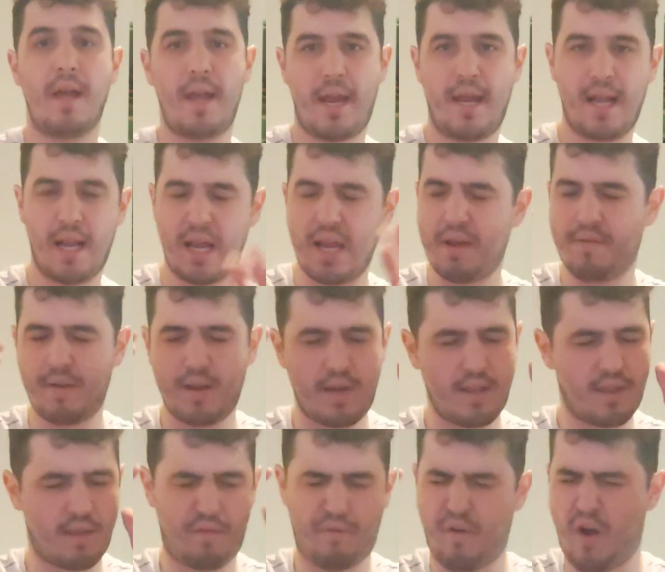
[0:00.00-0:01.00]
And even
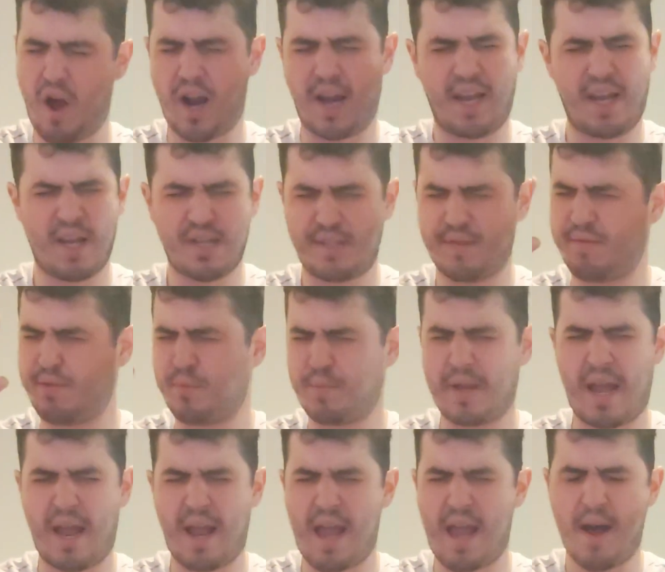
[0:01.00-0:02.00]
in the fogginess of
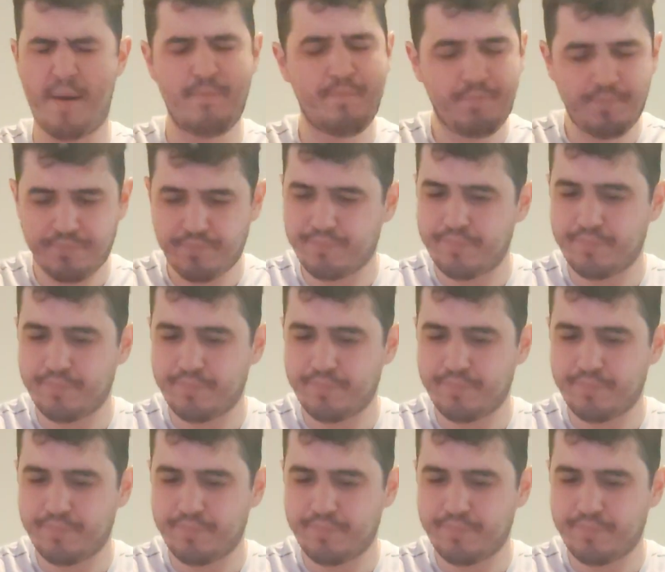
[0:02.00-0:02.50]
3 a.m.,